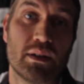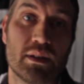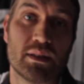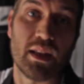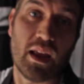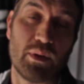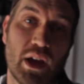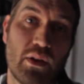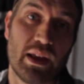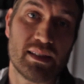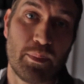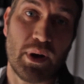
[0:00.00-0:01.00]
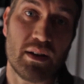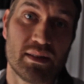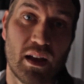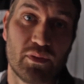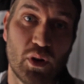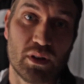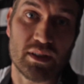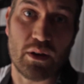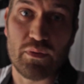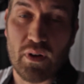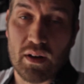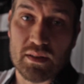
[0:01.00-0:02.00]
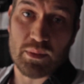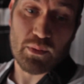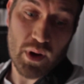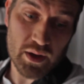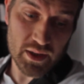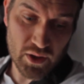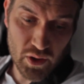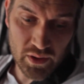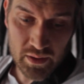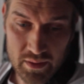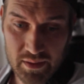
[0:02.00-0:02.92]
So there we go, there's the parts that I've got so far to be working on.